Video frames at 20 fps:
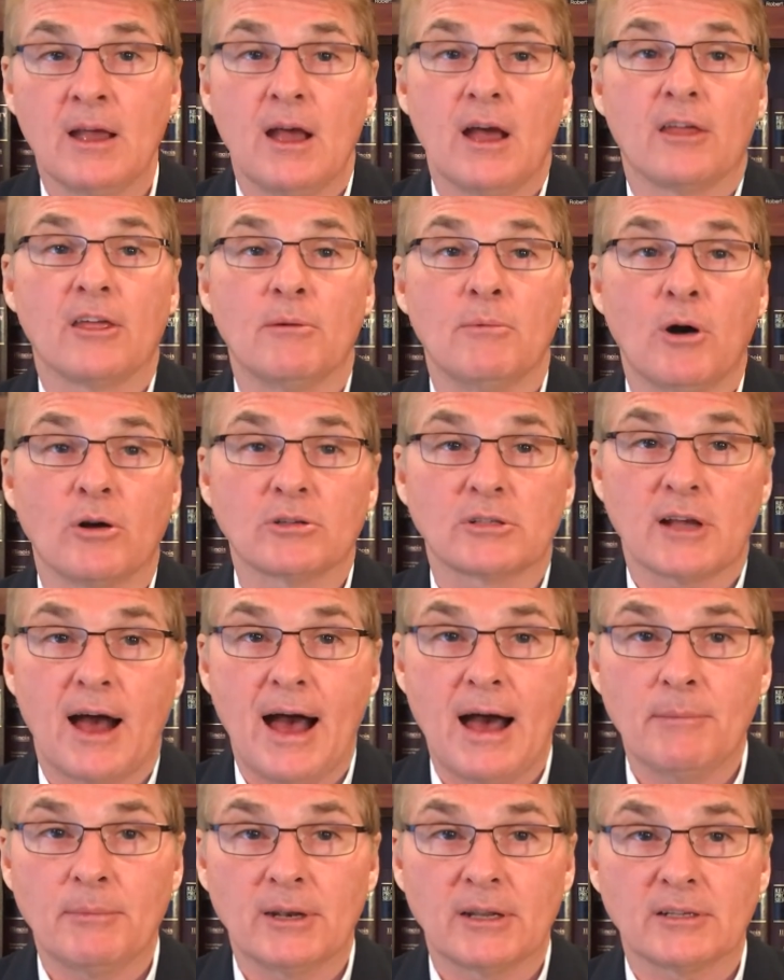The most
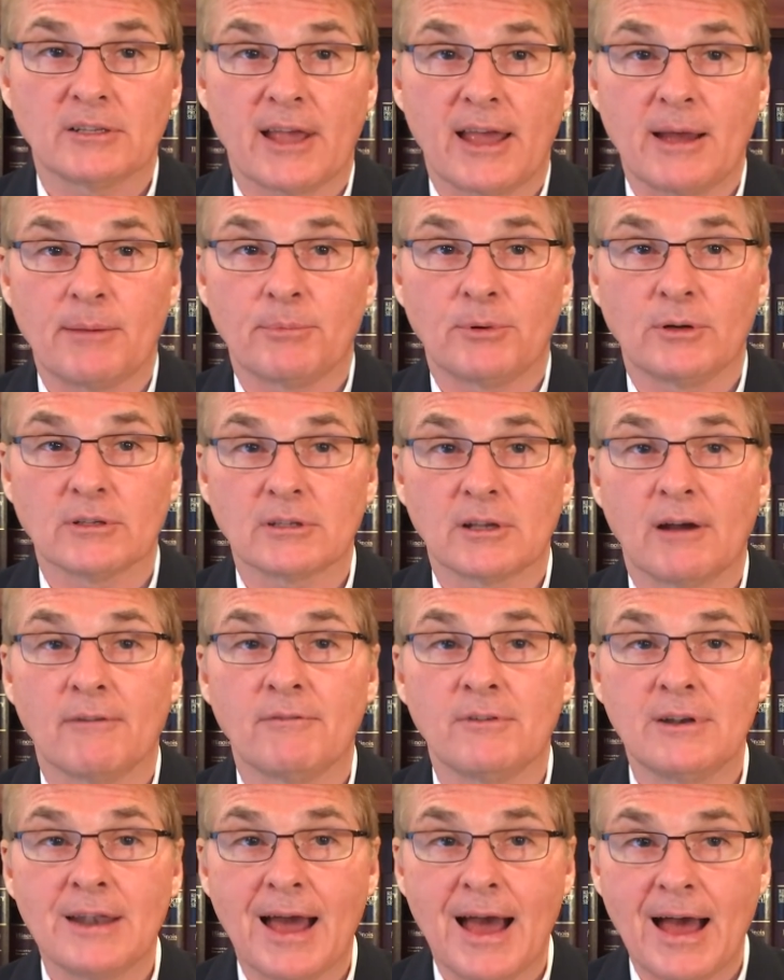common examples of
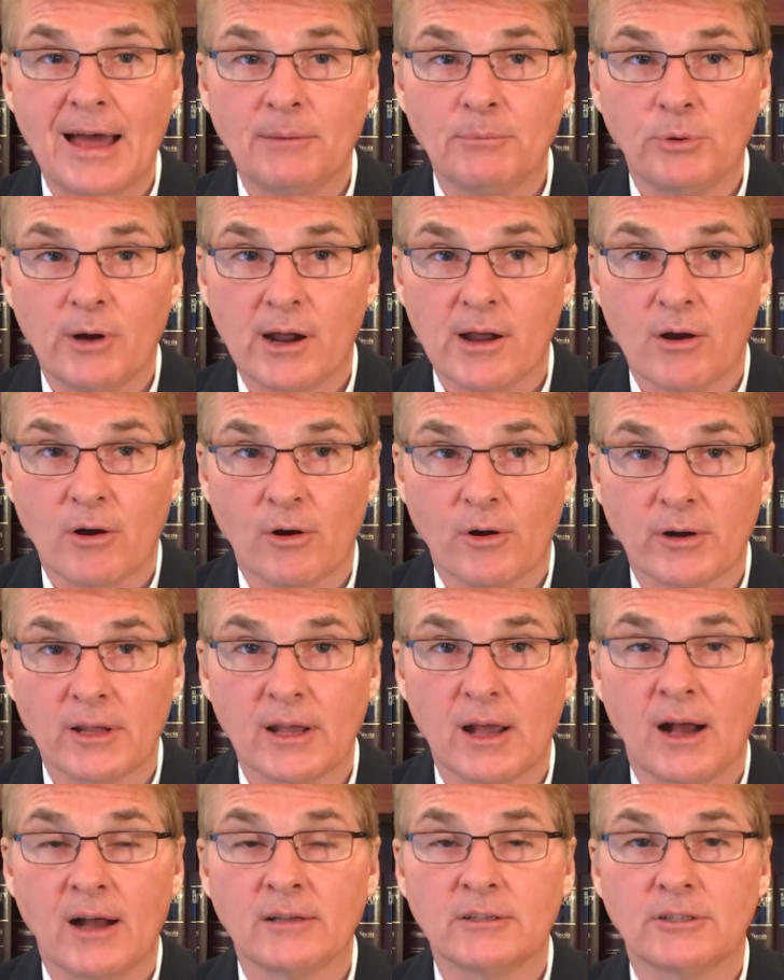
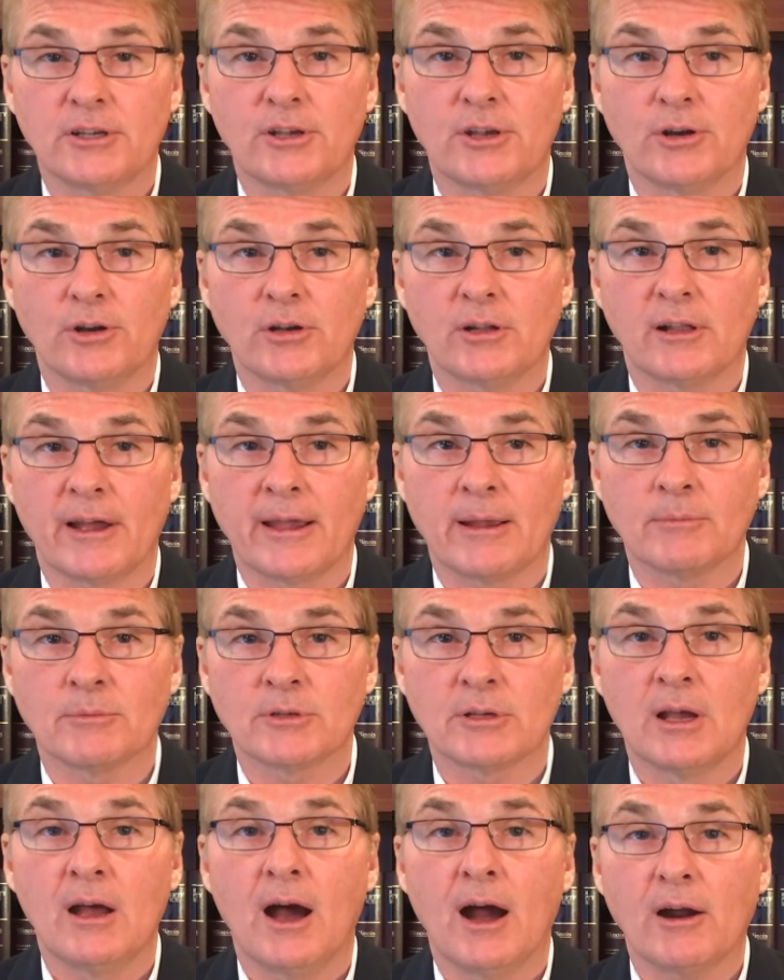non-priority unsecured
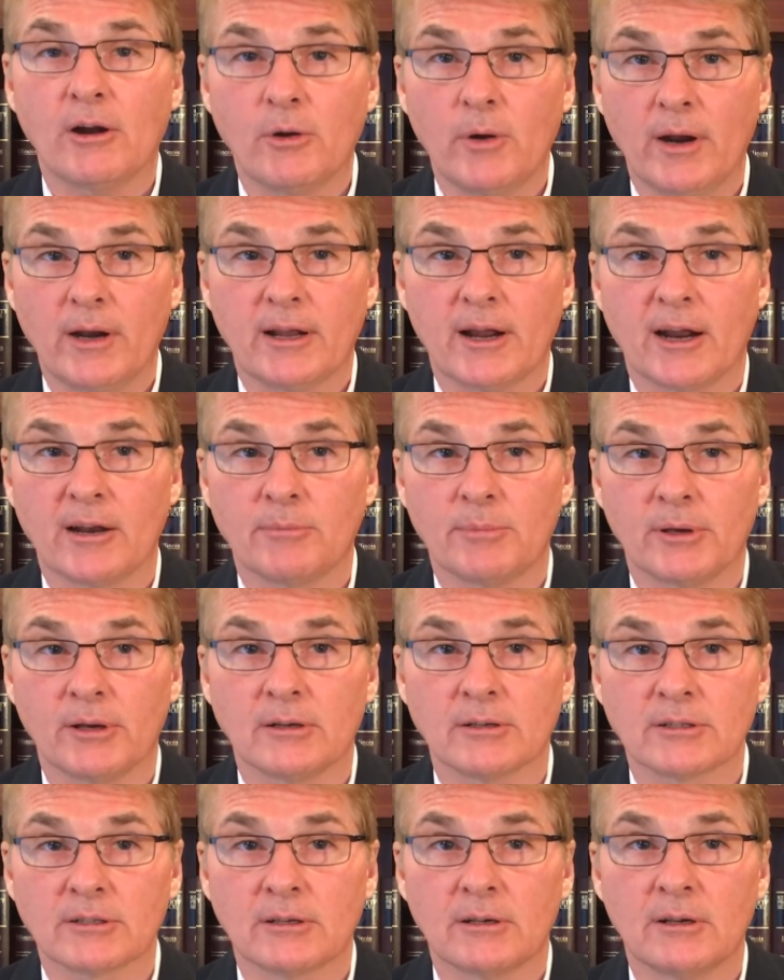claims are credit card
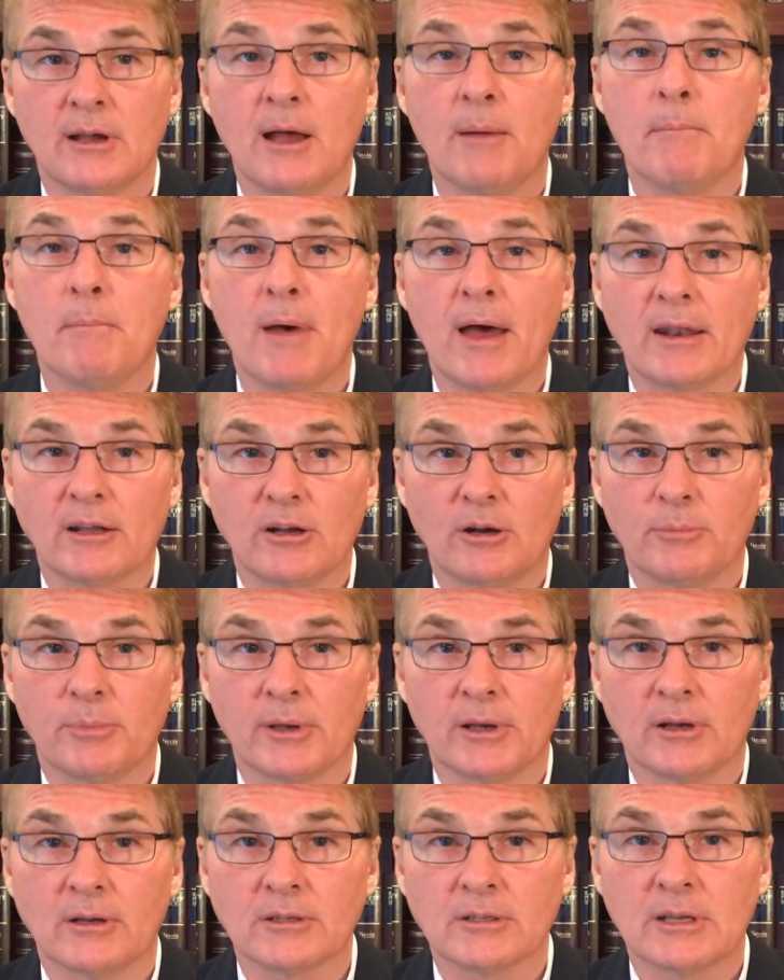bills, medical
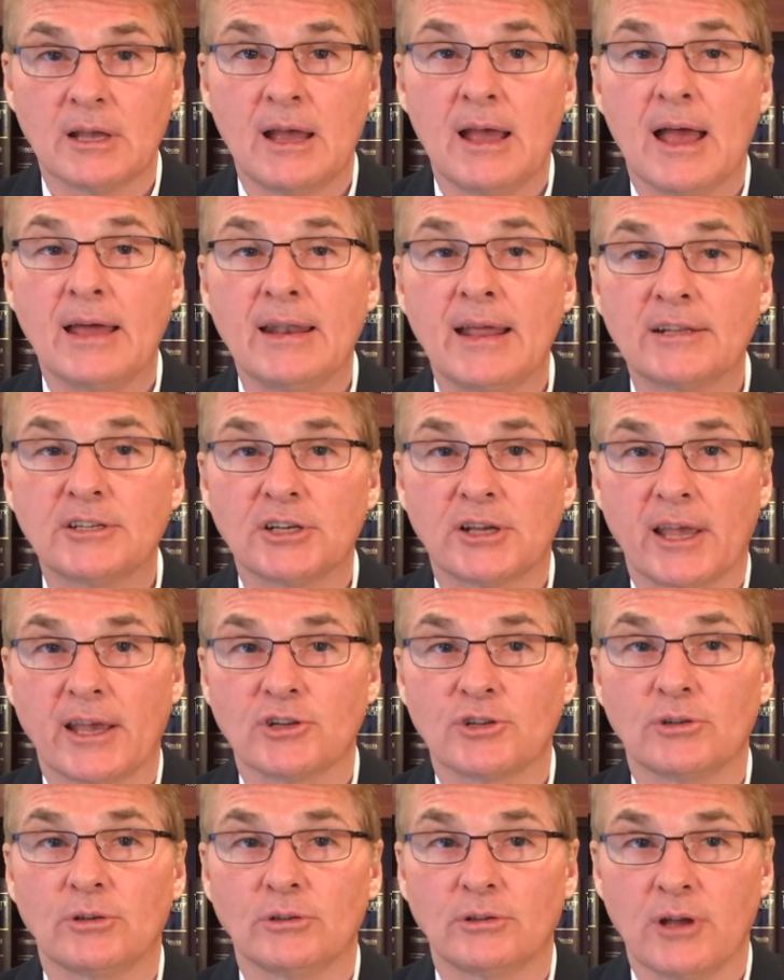bills, and
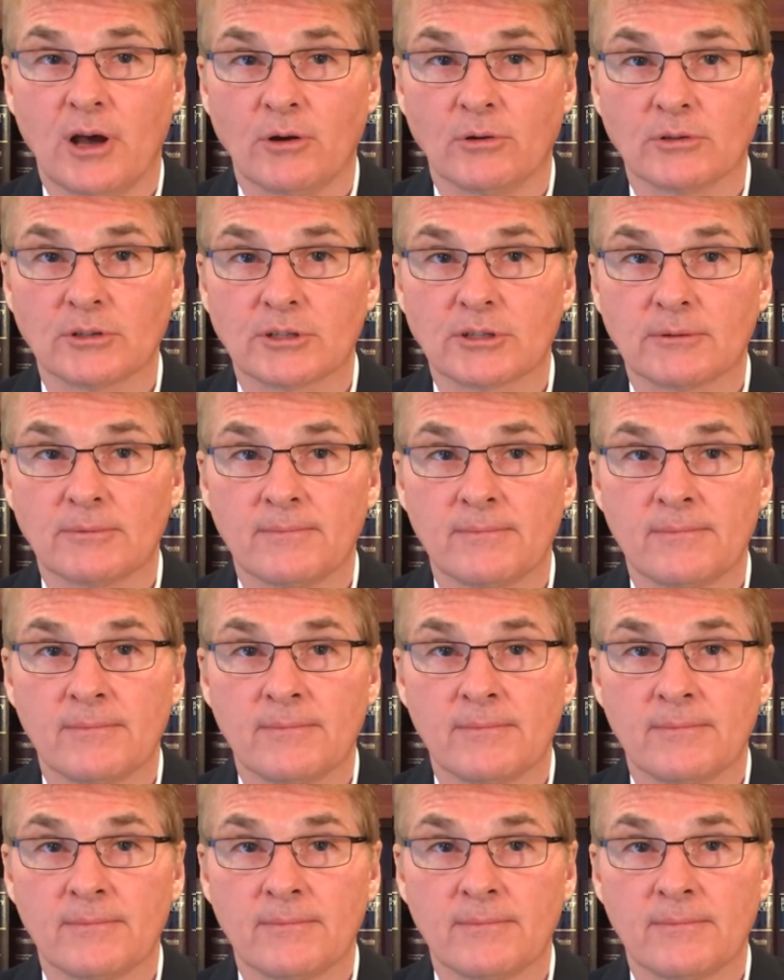educational loans.